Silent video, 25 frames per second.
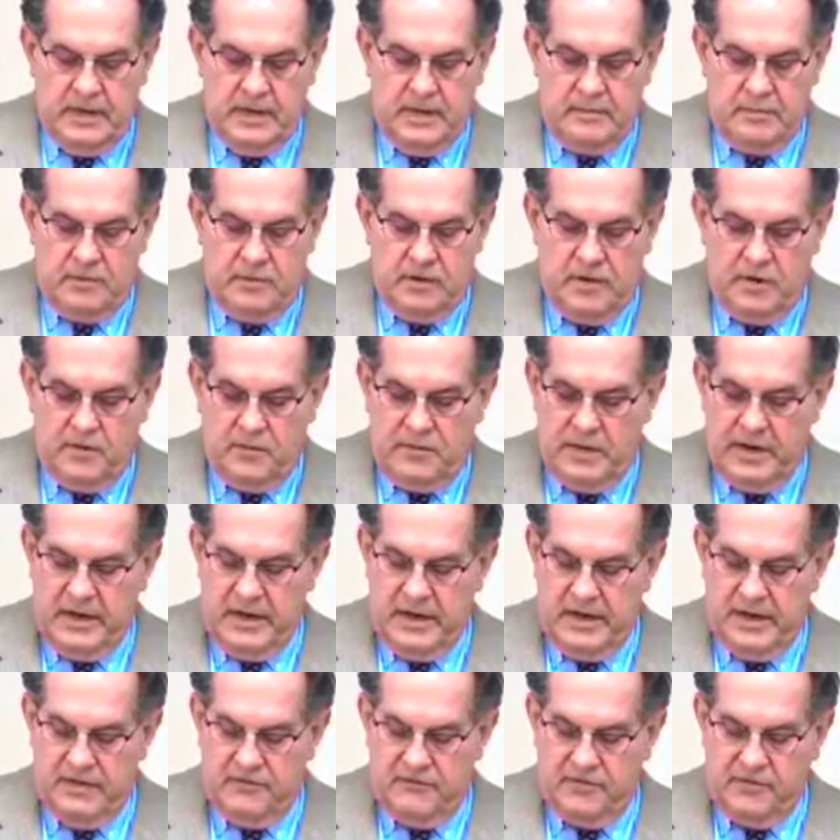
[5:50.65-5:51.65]
I'm going to
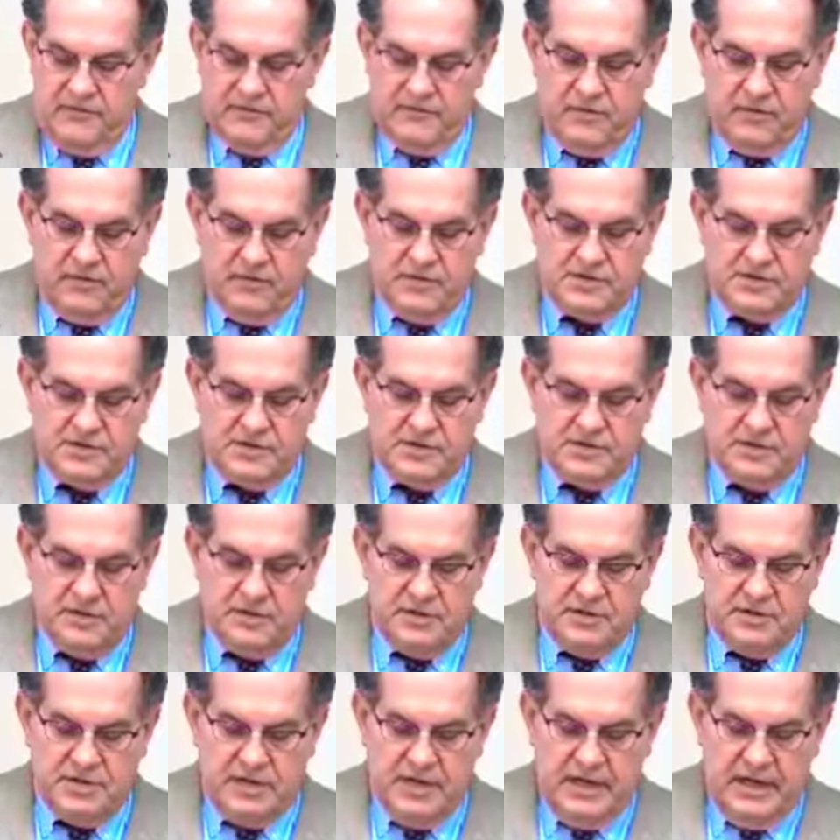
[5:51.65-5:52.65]
read from verse
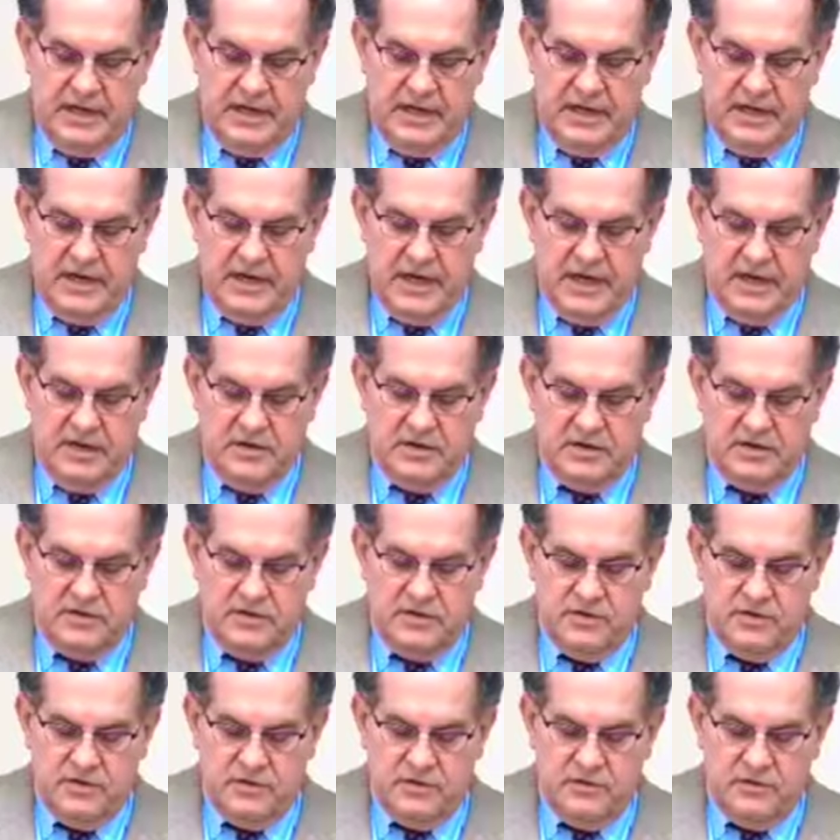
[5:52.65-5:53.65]
13 down
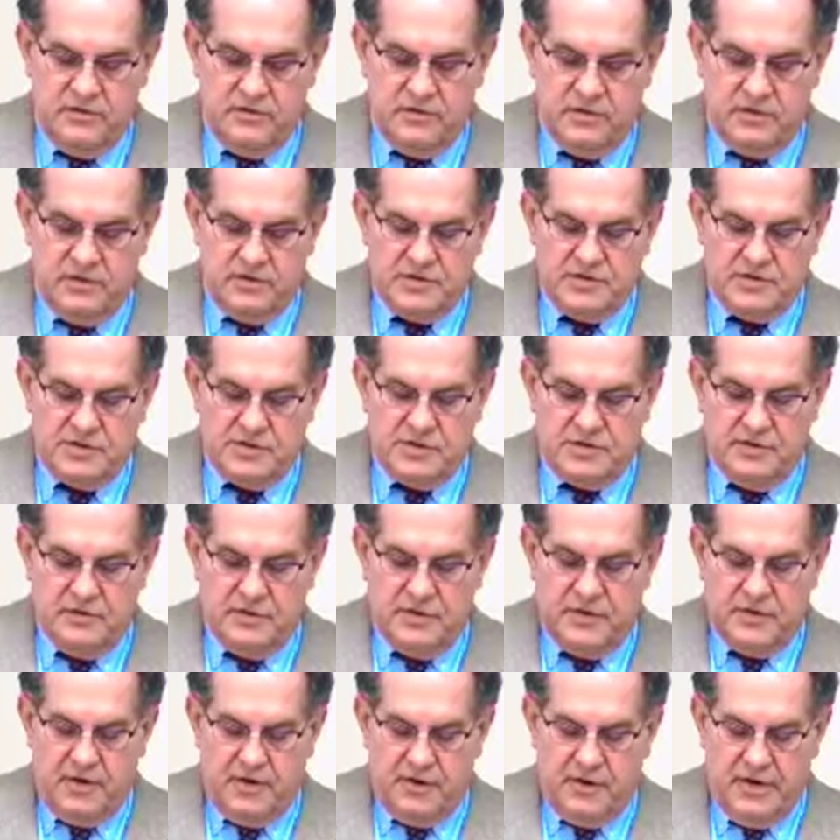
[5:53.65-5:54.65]
to
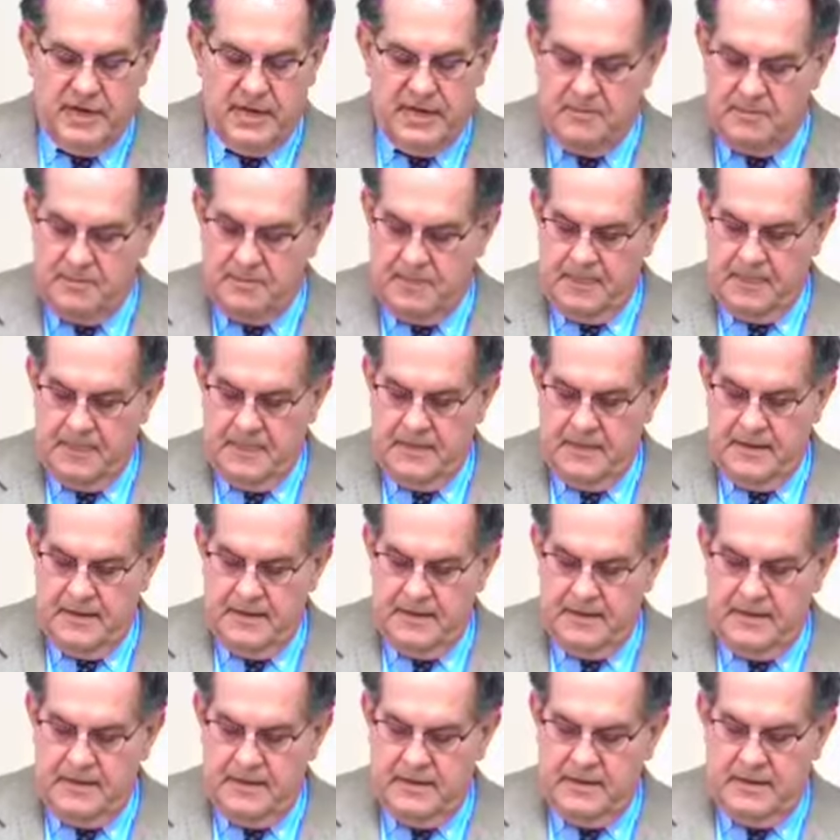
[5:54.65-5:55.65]
verse 30.
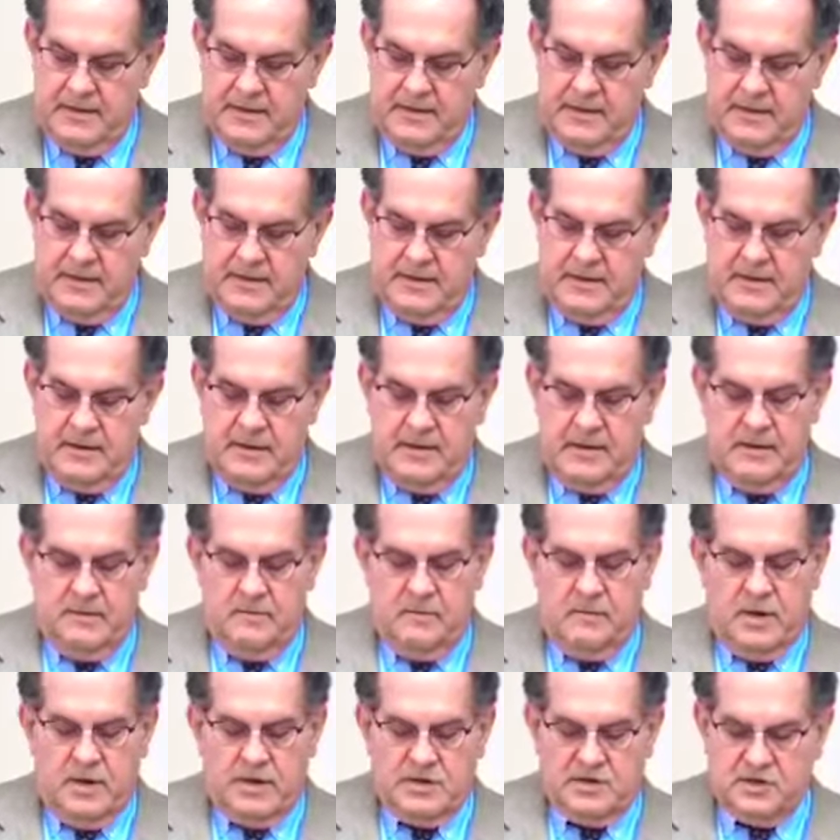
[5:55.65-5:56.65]
I
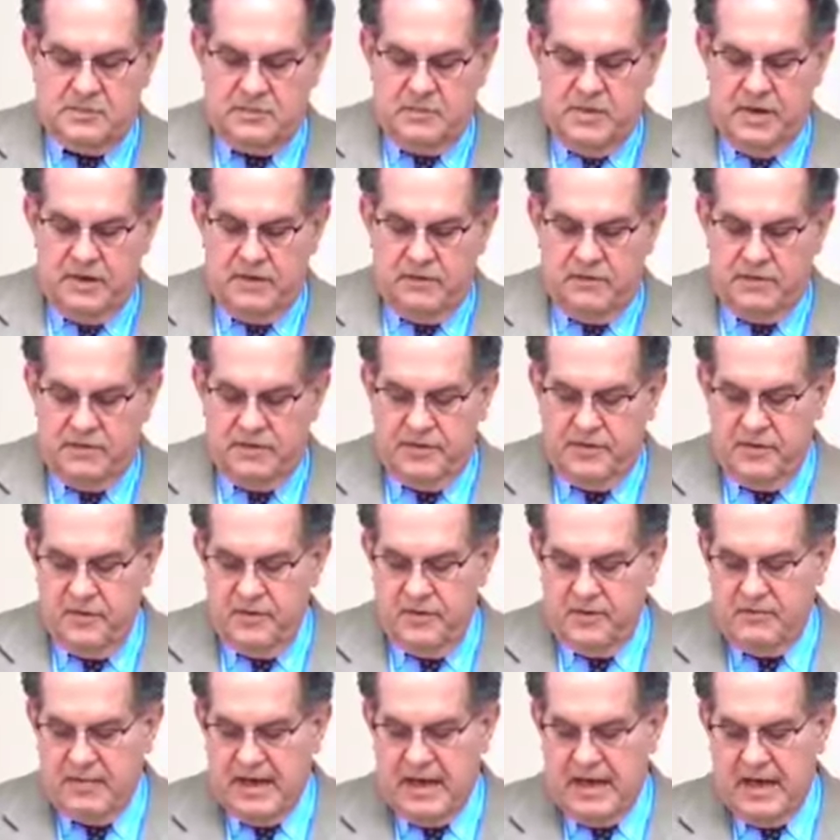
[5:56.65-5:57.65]
want to speak with
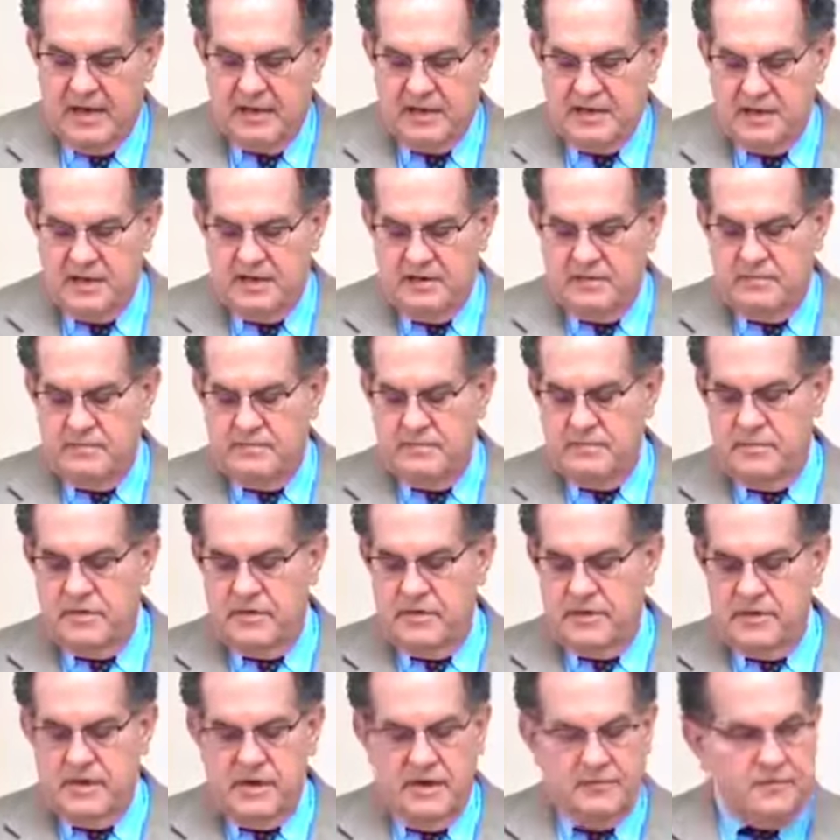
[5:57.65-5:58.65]
you about
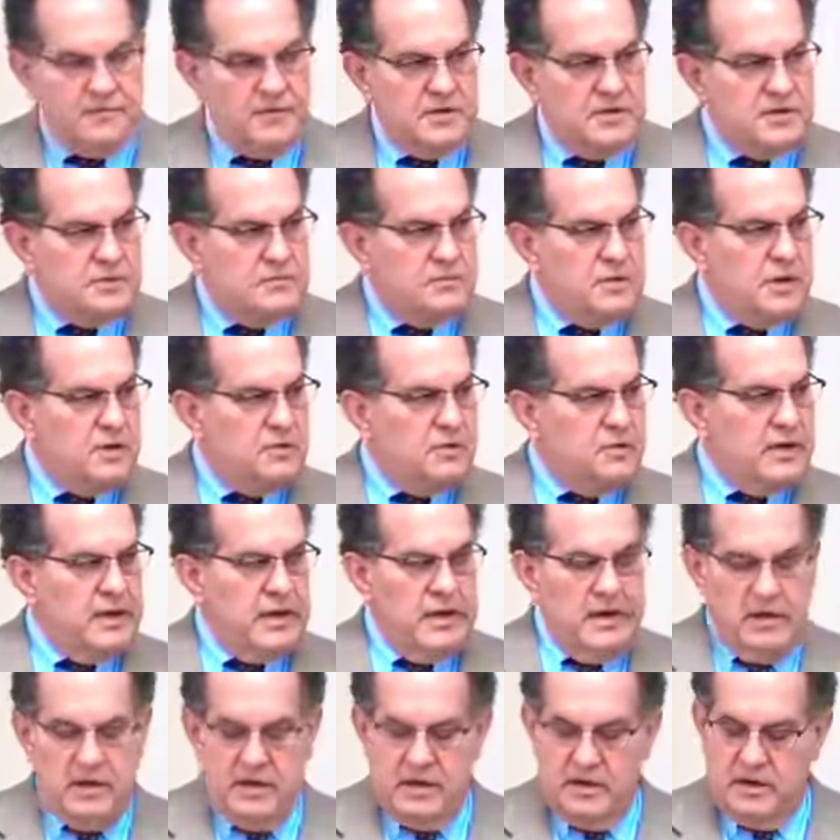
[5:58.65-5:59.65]
the difference
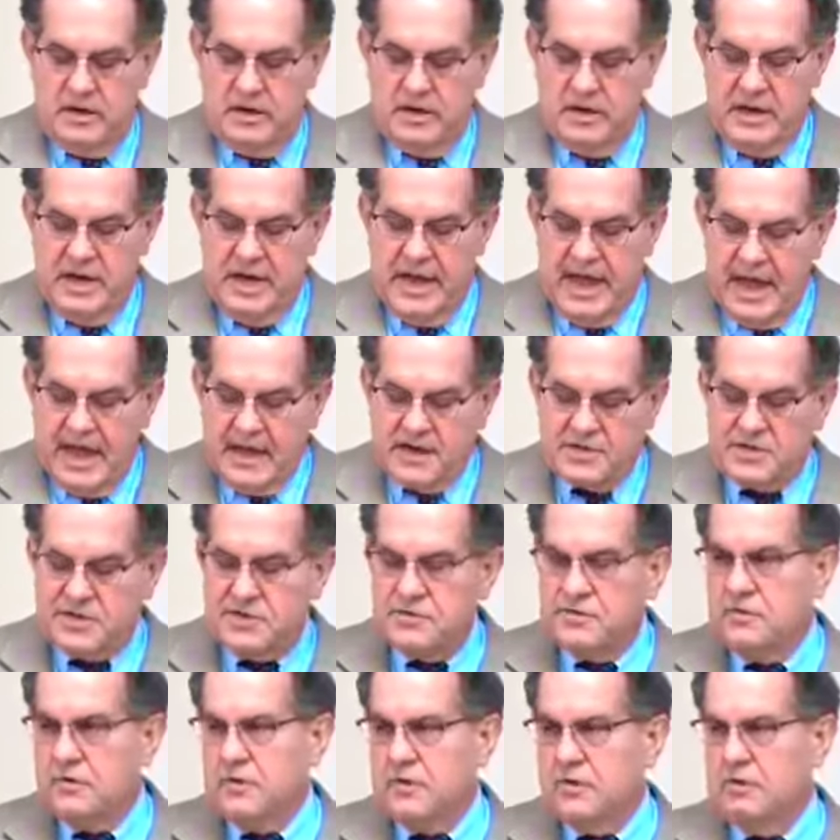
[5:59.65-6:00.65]
between
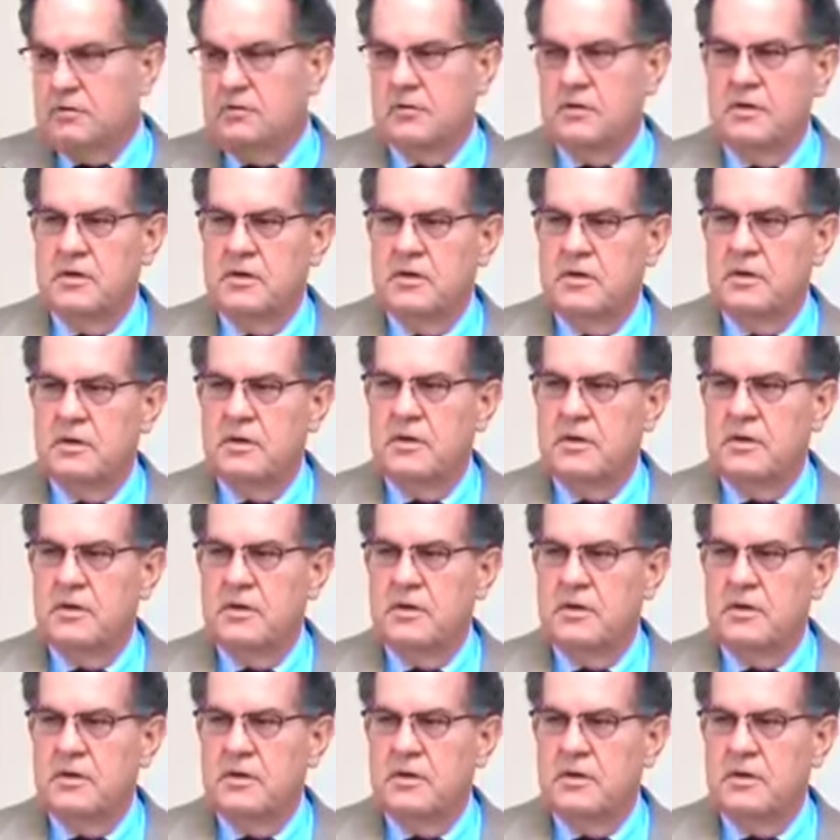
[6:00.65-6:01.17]
natural